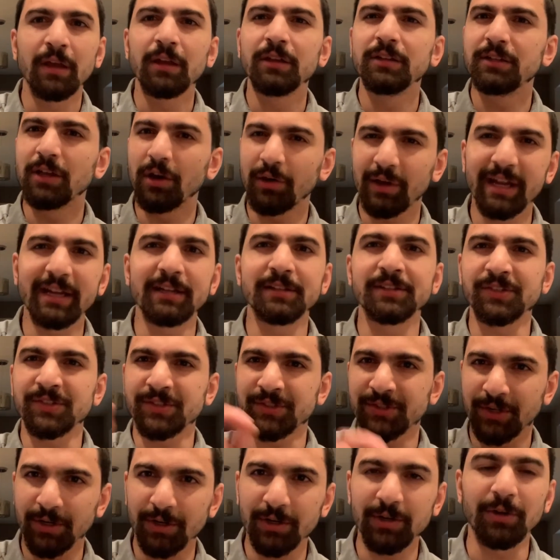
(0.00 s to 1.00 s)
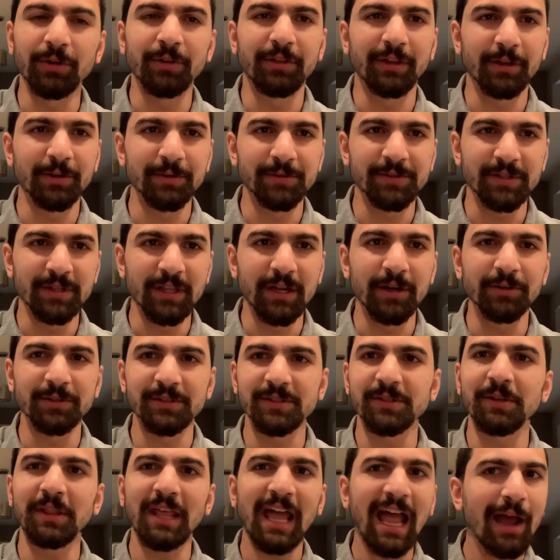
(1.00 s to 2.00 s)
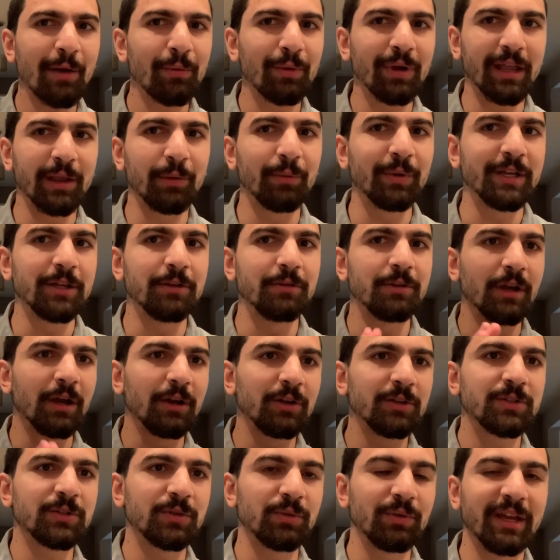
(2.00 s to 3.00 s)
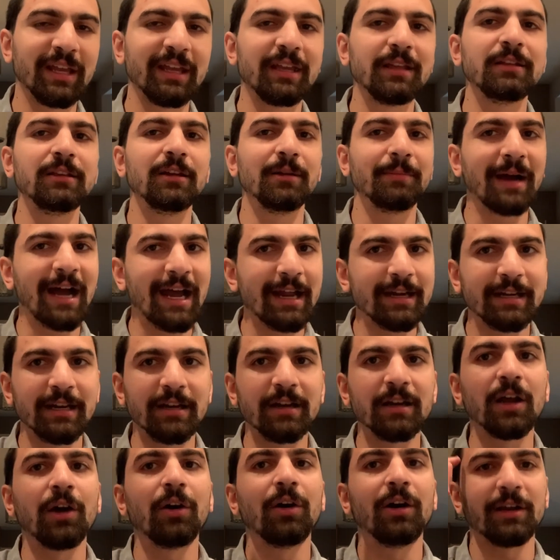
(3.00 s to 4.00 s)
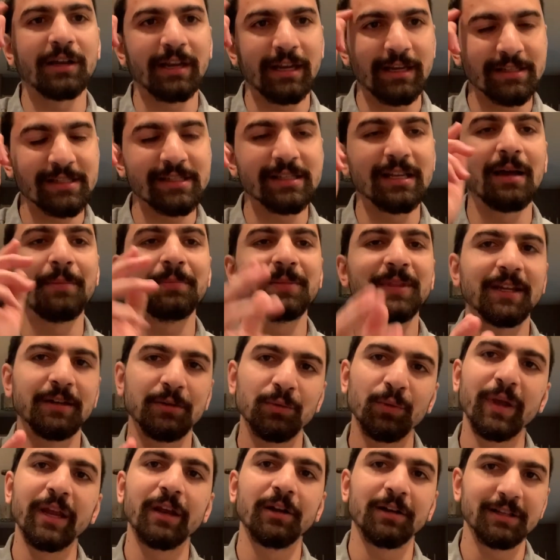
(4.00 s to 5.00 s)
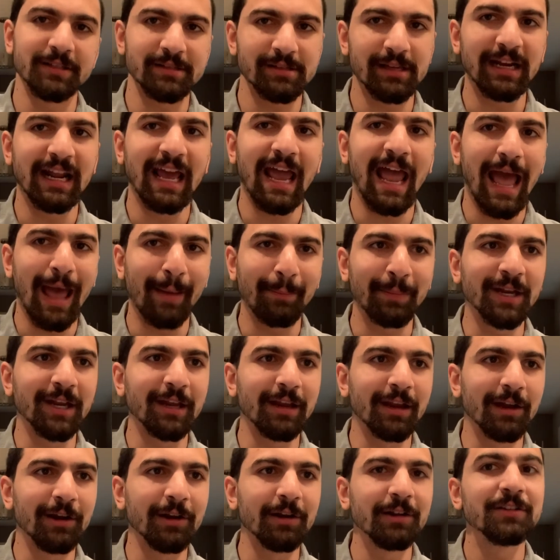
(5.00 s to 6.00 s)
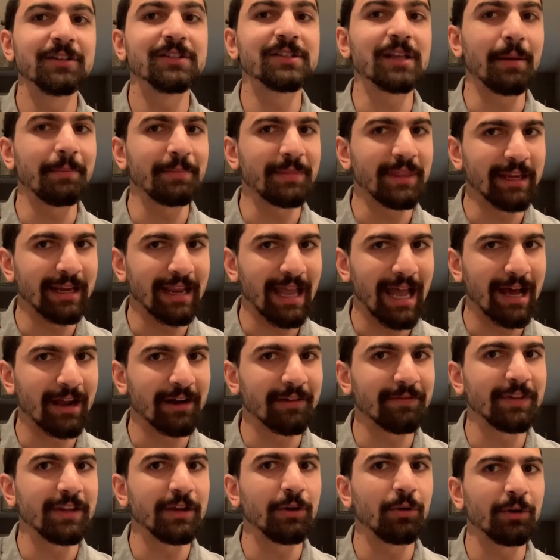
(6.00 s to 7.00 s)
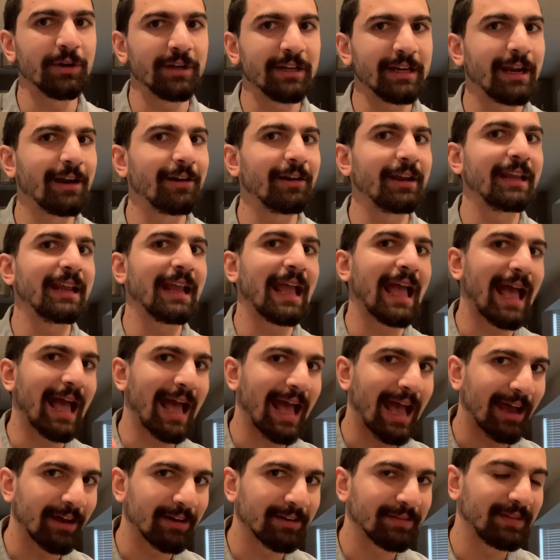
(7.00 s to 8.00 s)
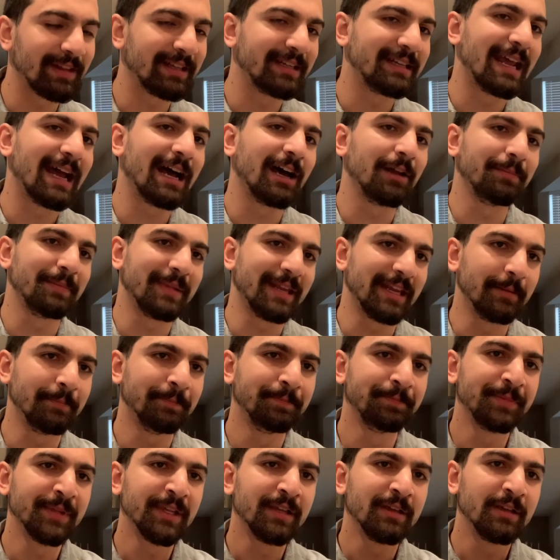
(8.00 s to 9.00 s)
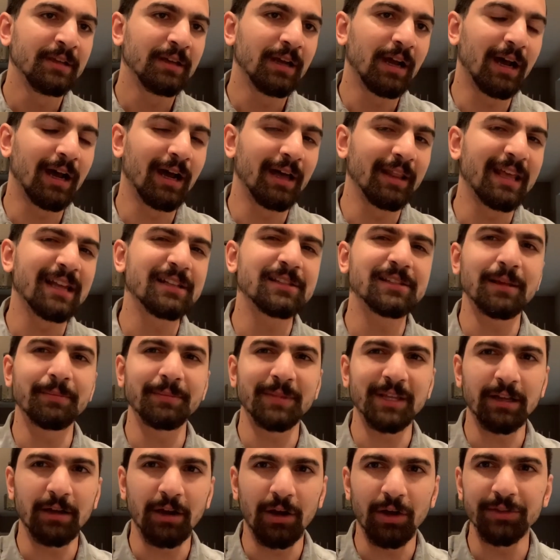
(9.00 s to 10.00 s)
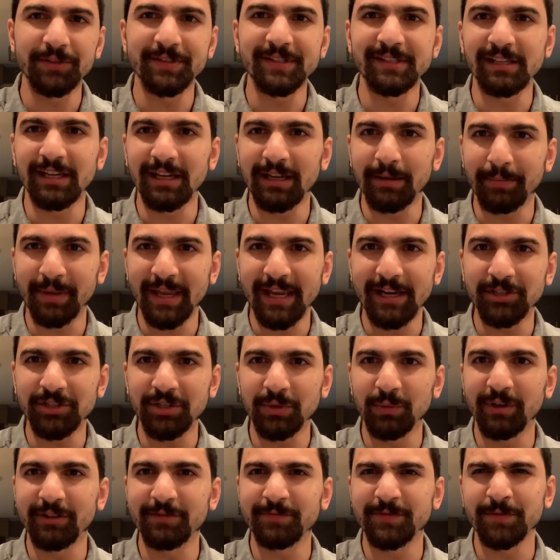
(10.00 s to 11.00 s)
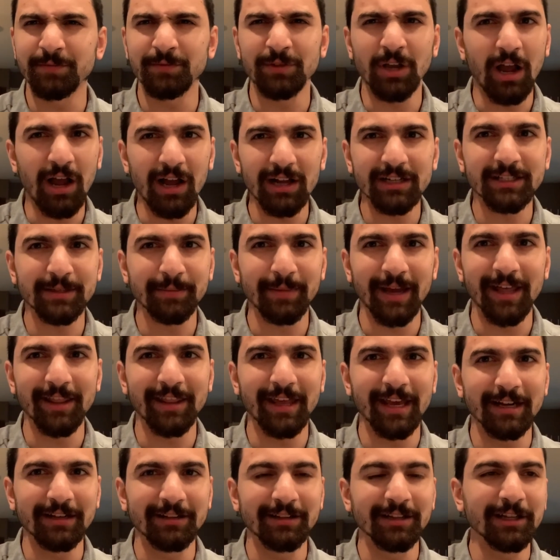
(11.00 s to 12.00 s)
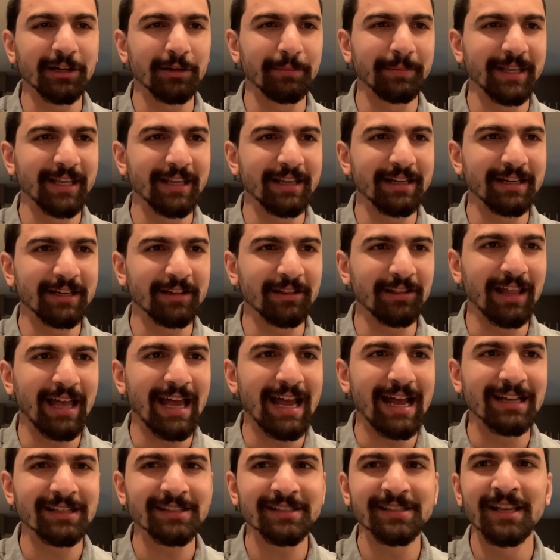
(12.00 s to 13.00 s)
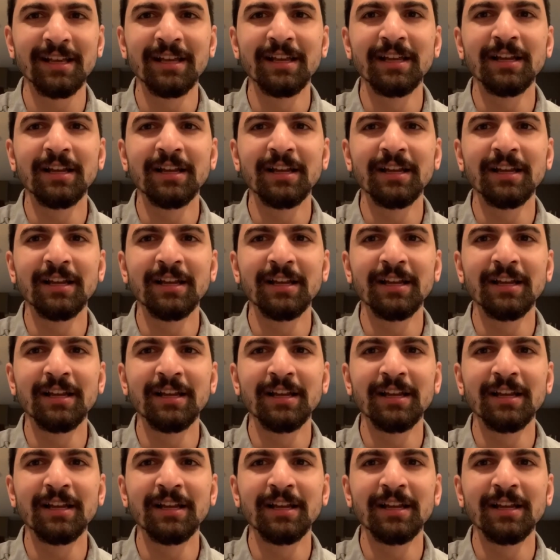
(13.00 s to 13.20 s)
go ahead and circle those notes. So that way, when you go to it, your mind can go, okay, something weird is going to happen here. Something out of the ordinary, out of the downbeat. That's something called syncopation. We've talked about that a little bit in class.